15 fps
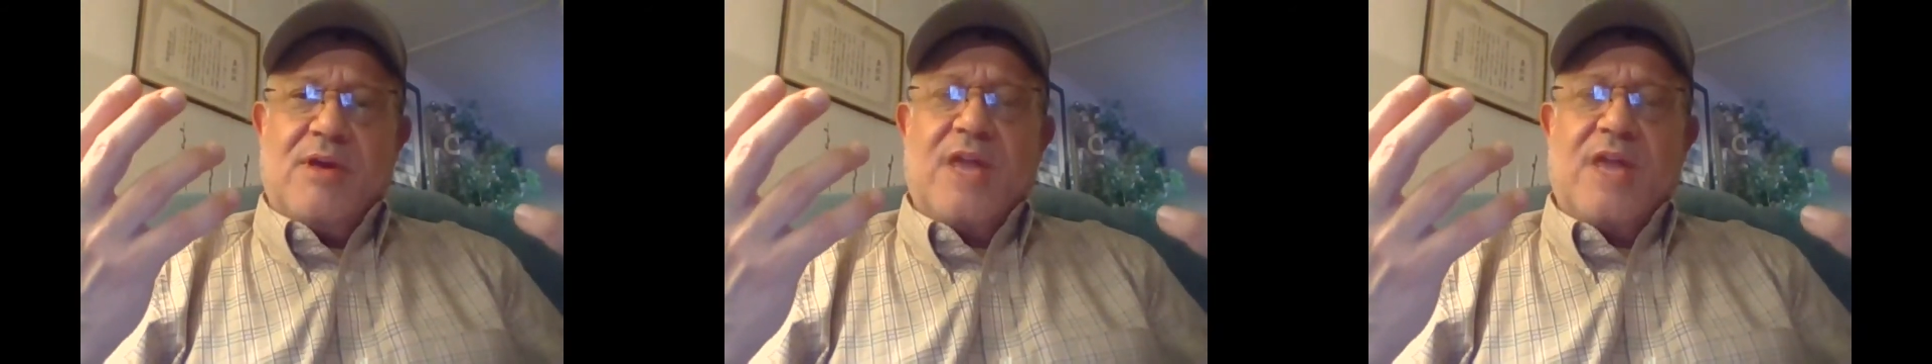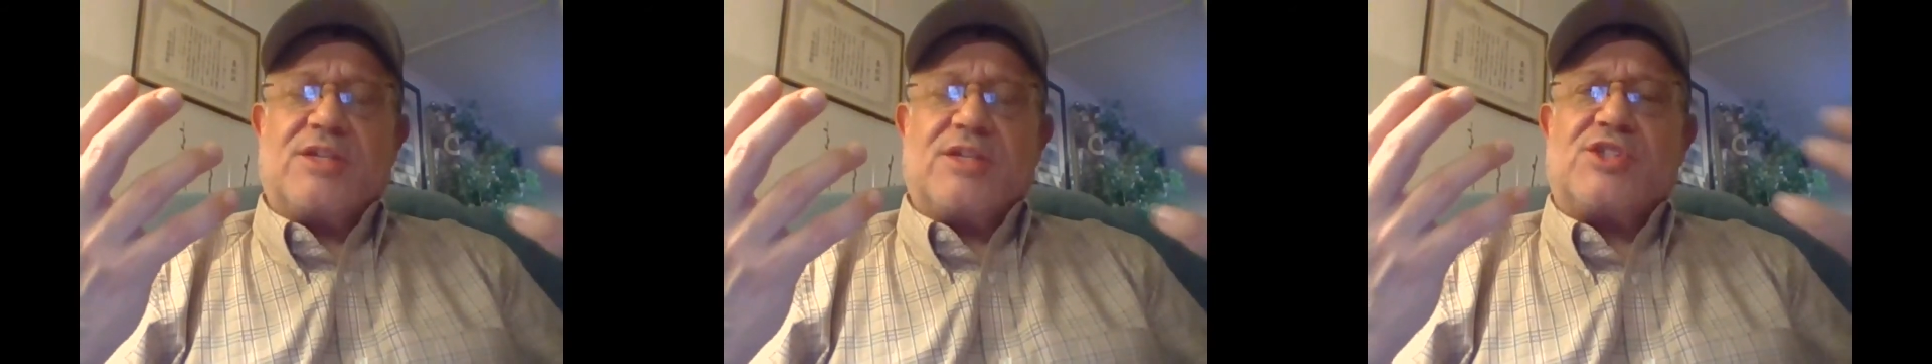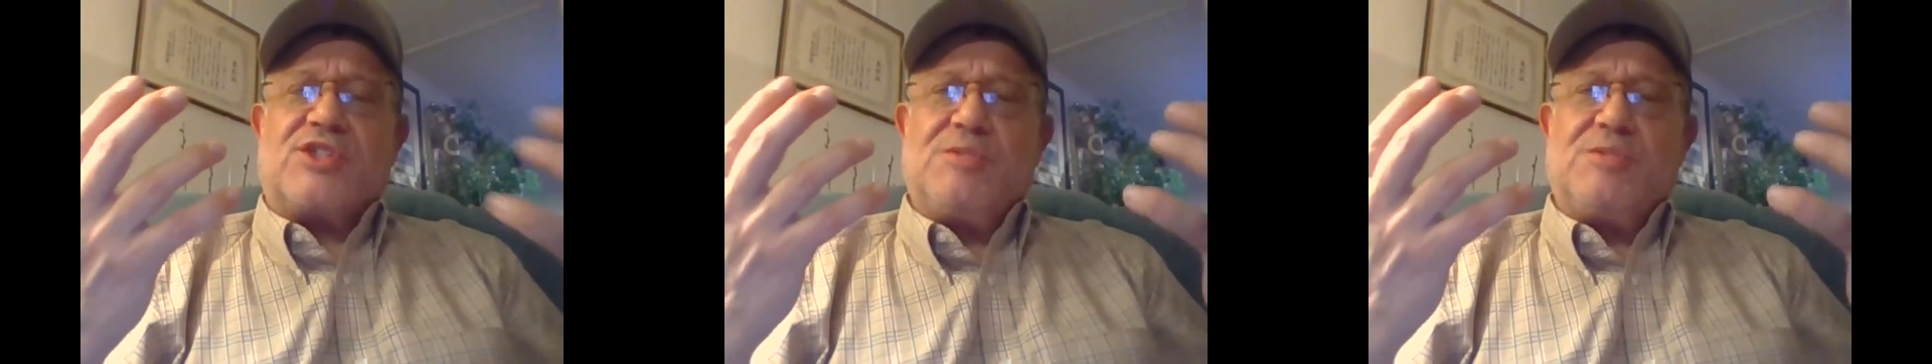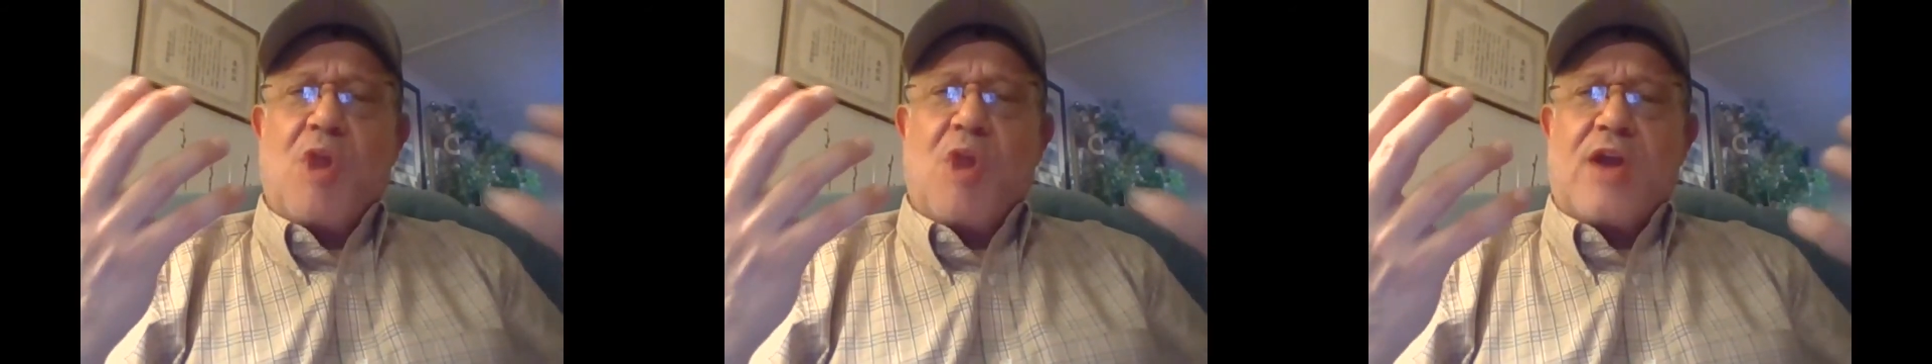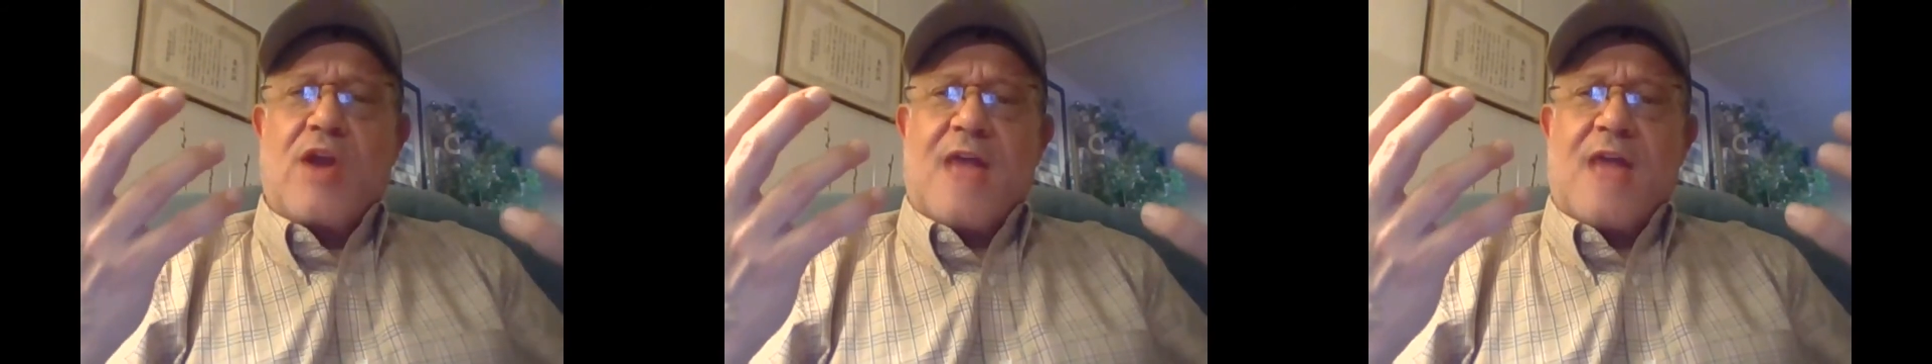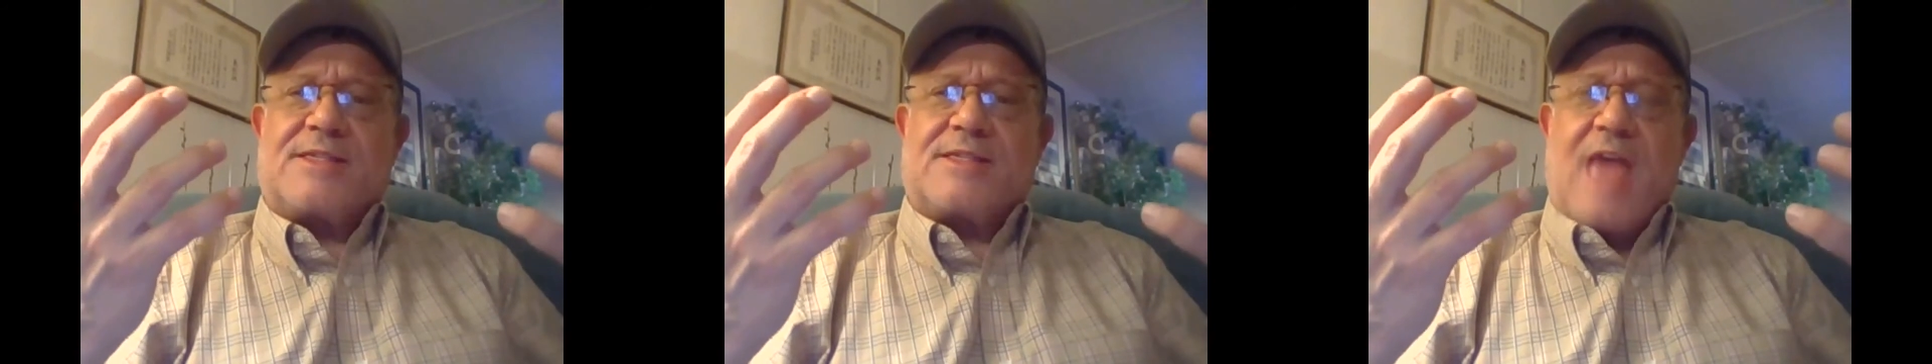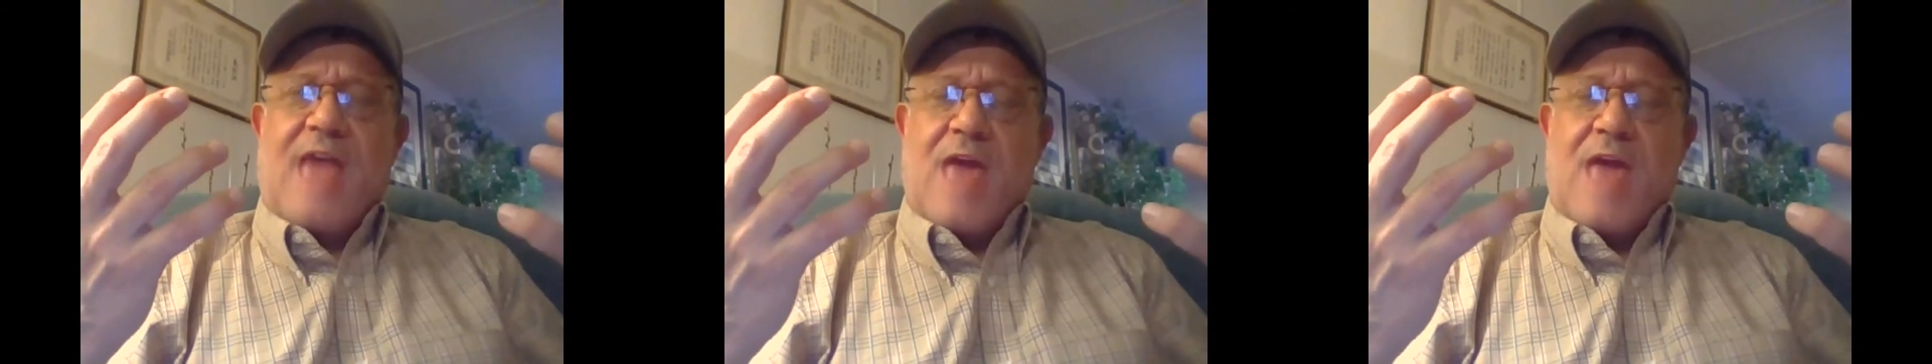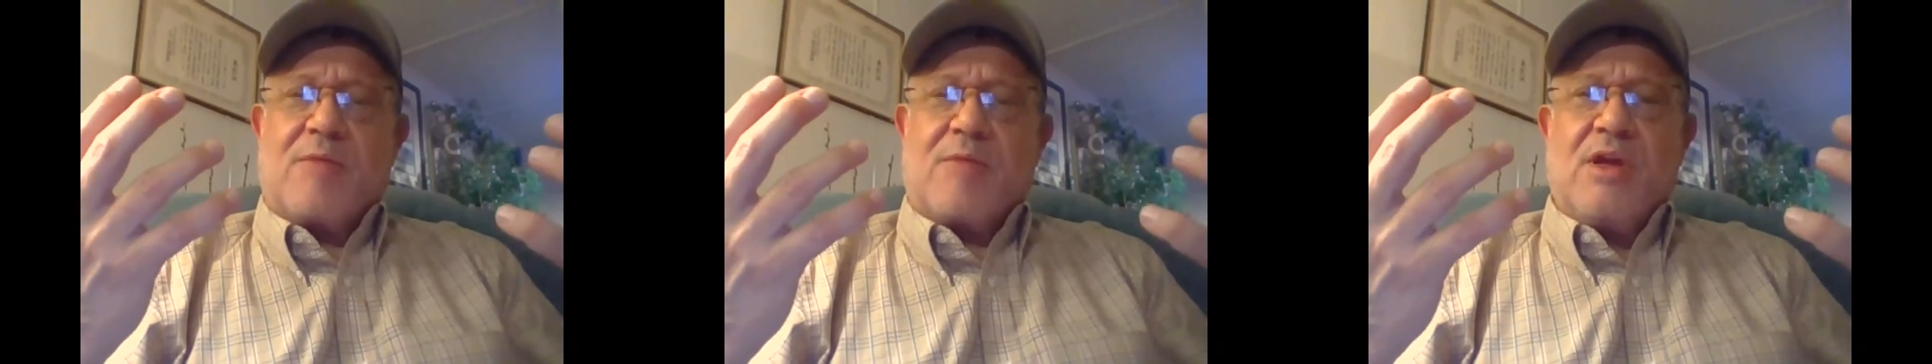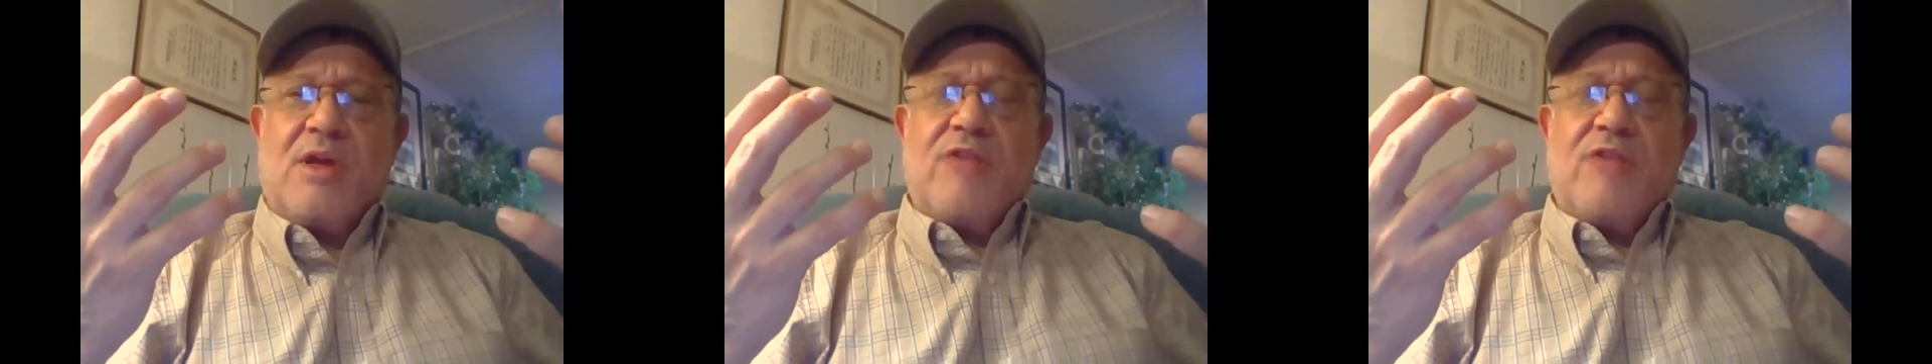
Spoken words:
It's a smart-ass game.